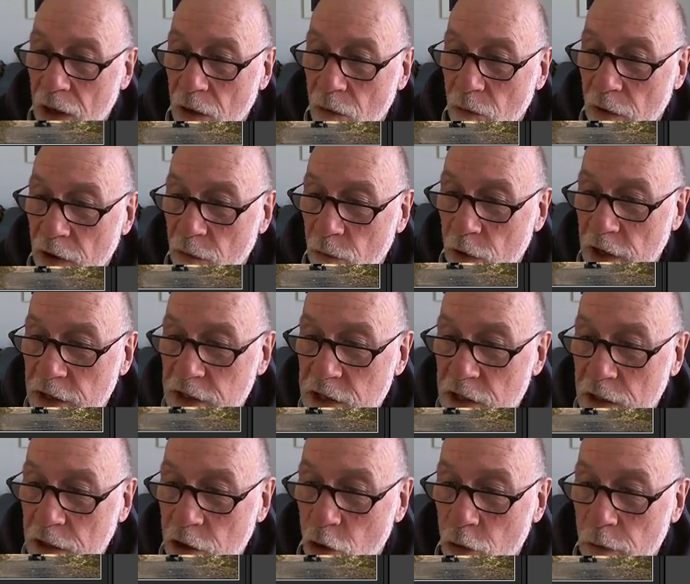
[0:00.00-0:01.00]
We want to
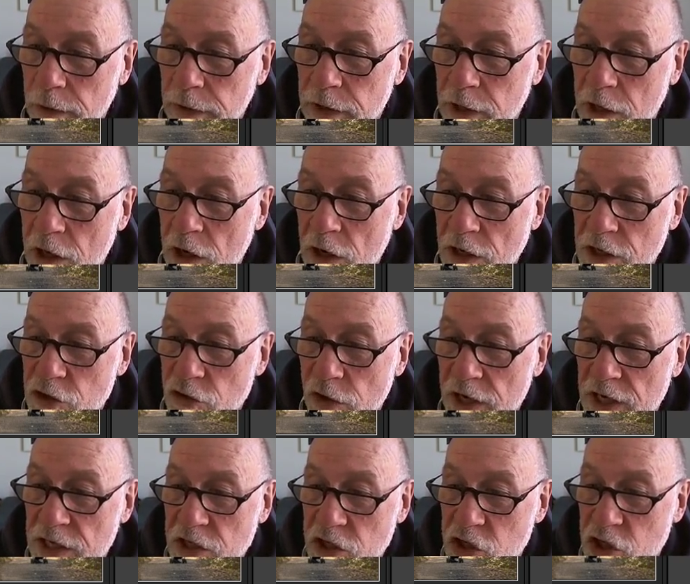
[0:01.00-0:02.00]
lower the
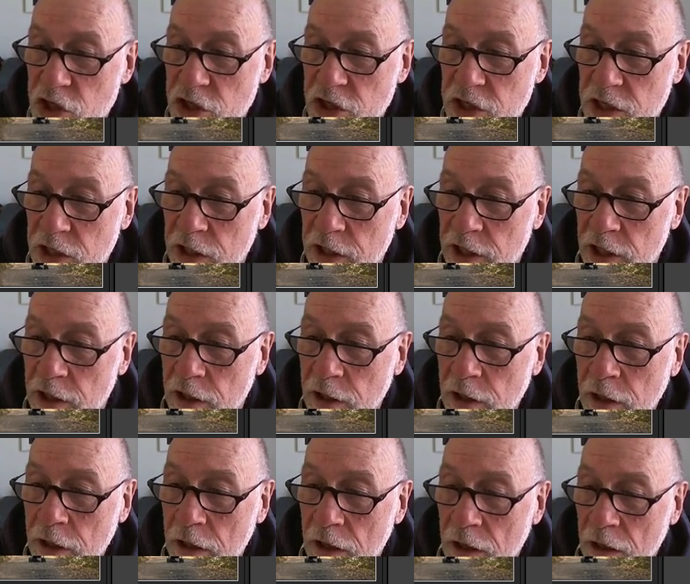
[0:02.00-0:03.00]
contrast just a
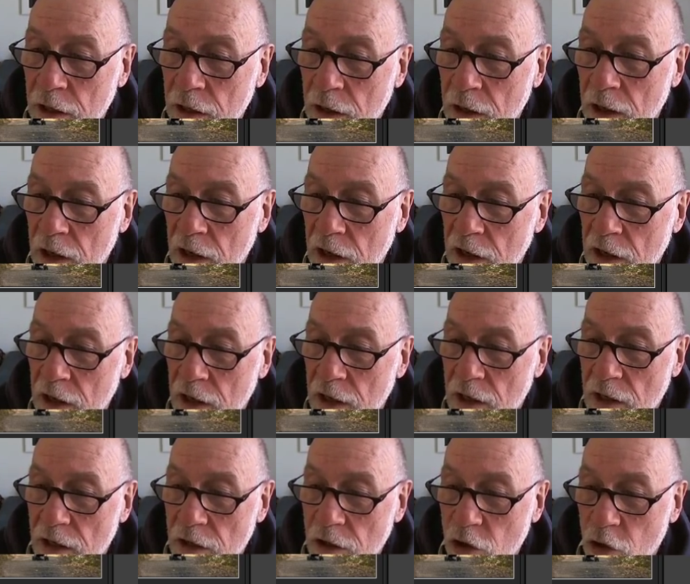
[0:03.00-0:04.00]
little,
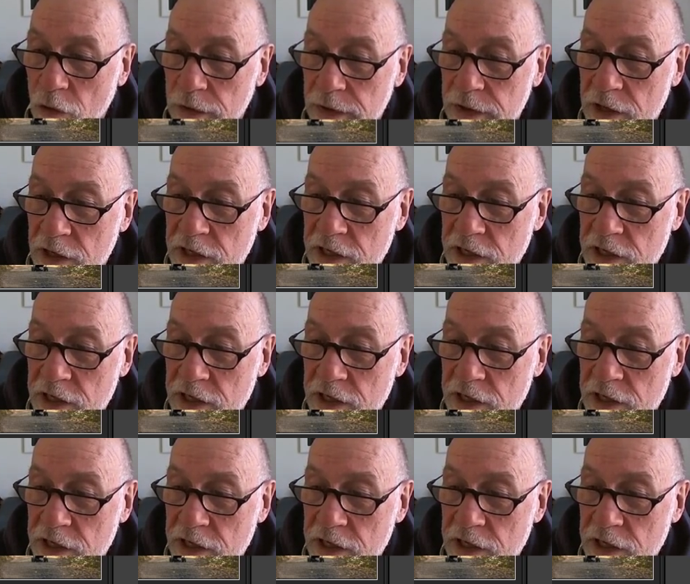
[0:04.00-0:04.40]
lower the